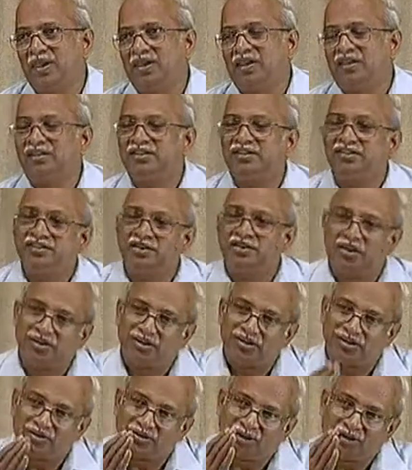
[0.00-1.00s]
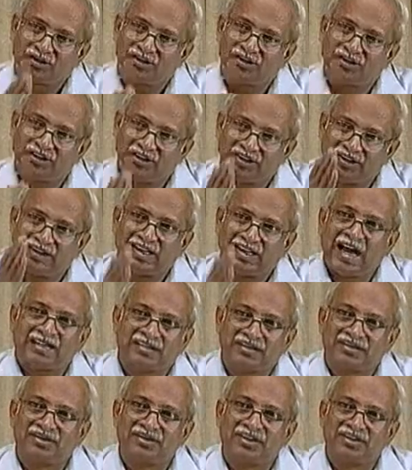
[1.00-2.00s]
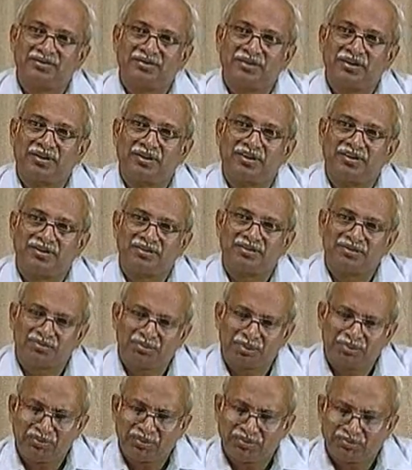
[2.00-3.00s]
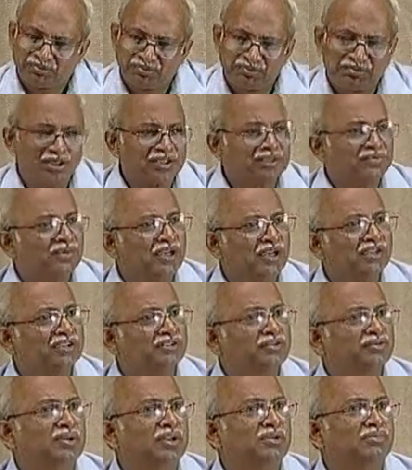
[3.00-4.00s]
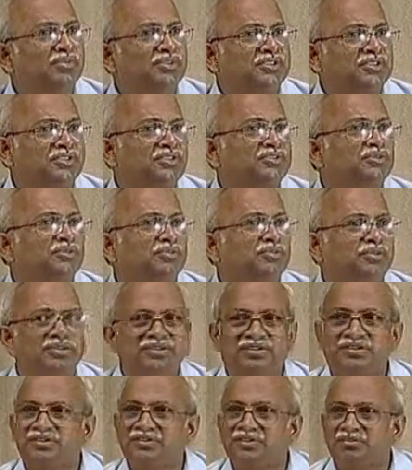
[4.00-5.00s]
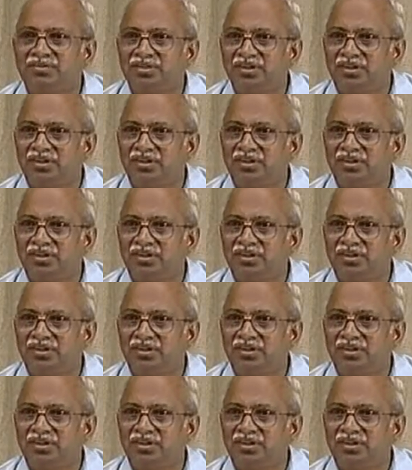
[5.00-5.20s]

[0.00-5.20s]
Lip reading: It is not really that stress you have calculated, it is maybe plus minus 1%, 2%, something.